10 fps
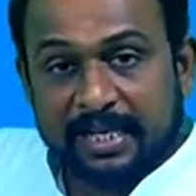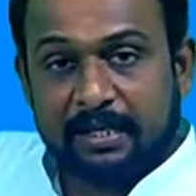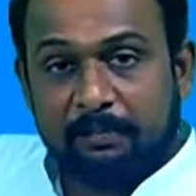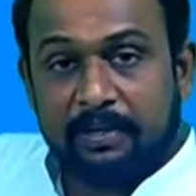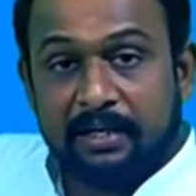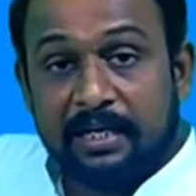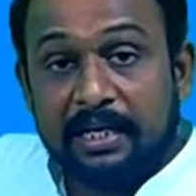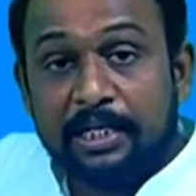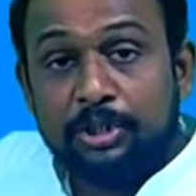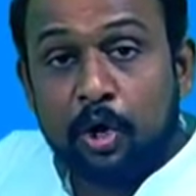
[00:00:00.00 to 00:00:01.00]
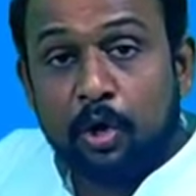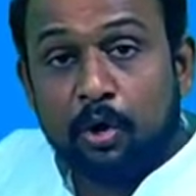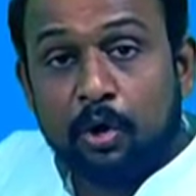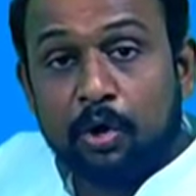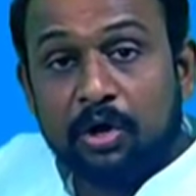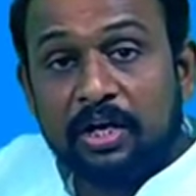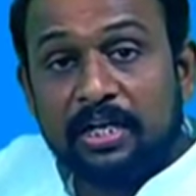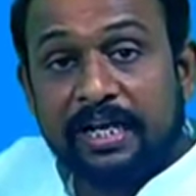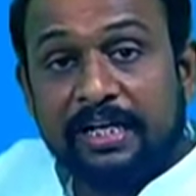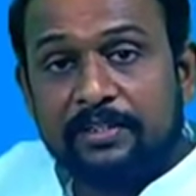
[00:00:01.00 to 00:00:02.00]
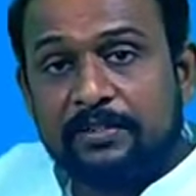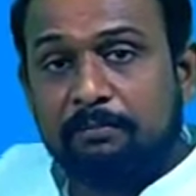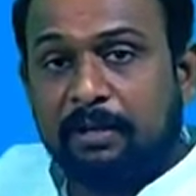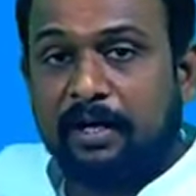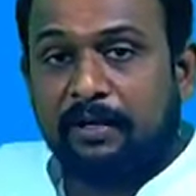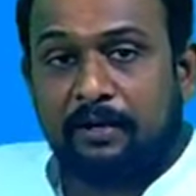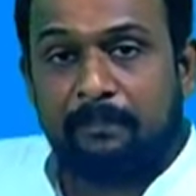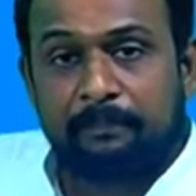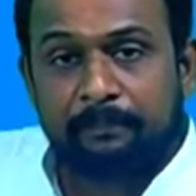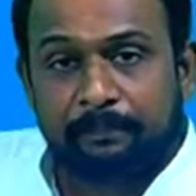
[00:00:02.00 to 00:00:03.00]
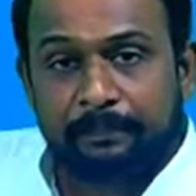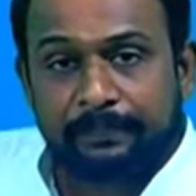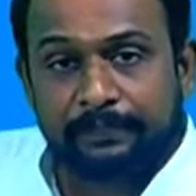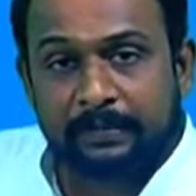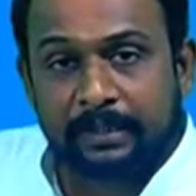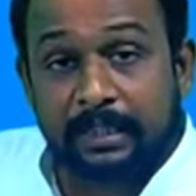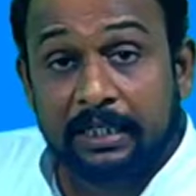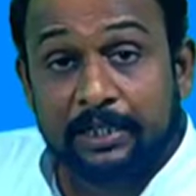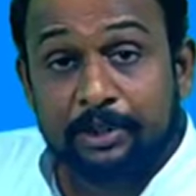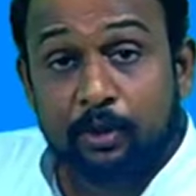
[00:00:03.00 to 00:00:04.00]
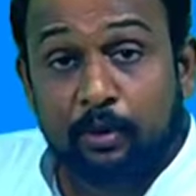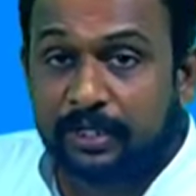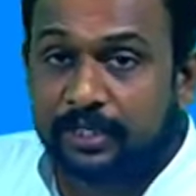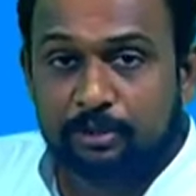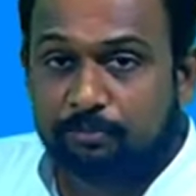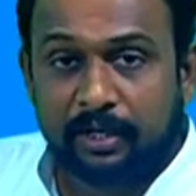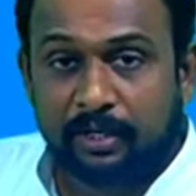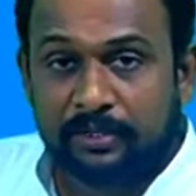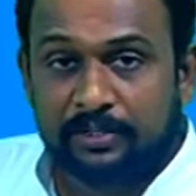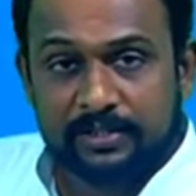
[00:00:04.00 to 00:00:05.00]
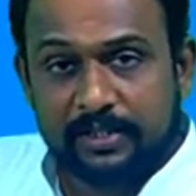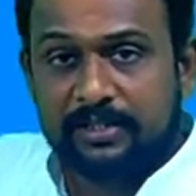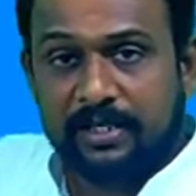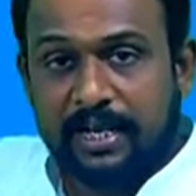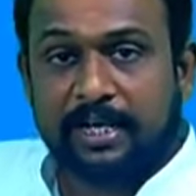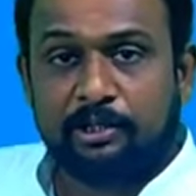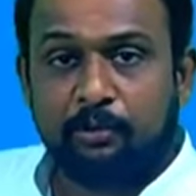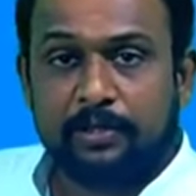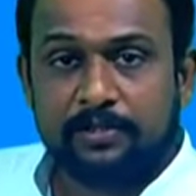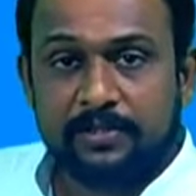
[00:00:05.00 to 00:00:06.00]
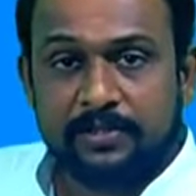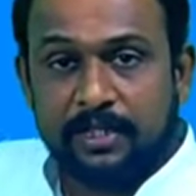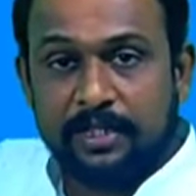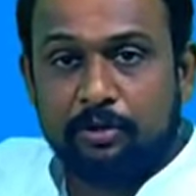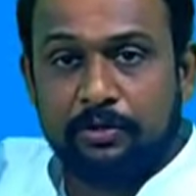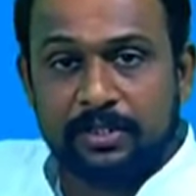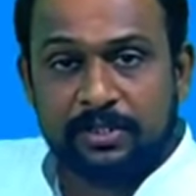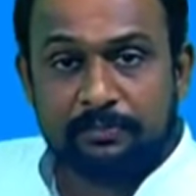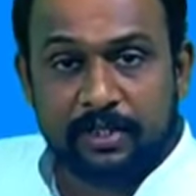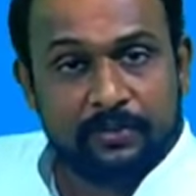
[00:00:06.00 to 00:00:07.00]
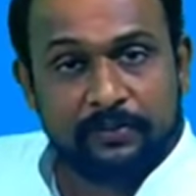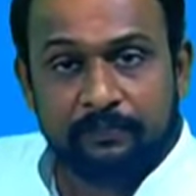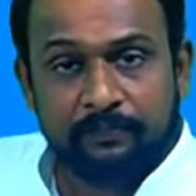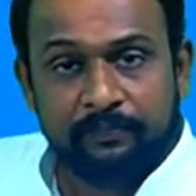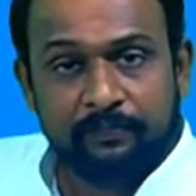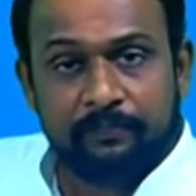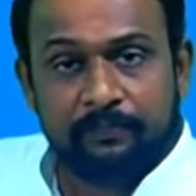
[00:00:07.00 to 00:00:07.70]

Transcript: Example, Lijo eats banana. Lijo eats banana. This is an active voice. Say Lijo is a subject.